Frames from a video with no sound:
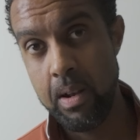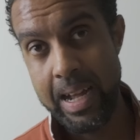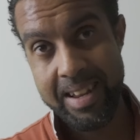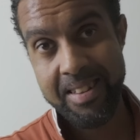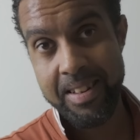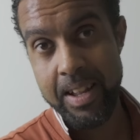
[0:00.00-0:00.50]

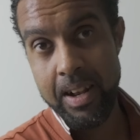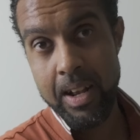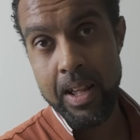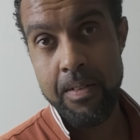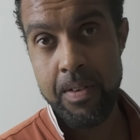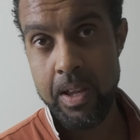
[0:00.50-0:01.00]
like still
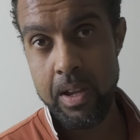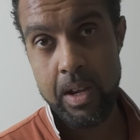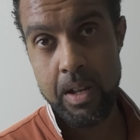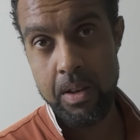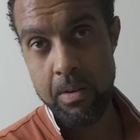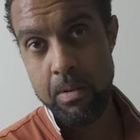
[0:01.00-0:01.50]
living
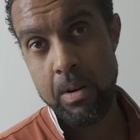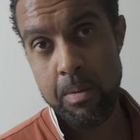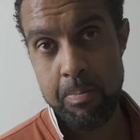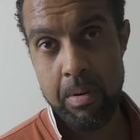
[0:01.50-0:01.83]
in Europe,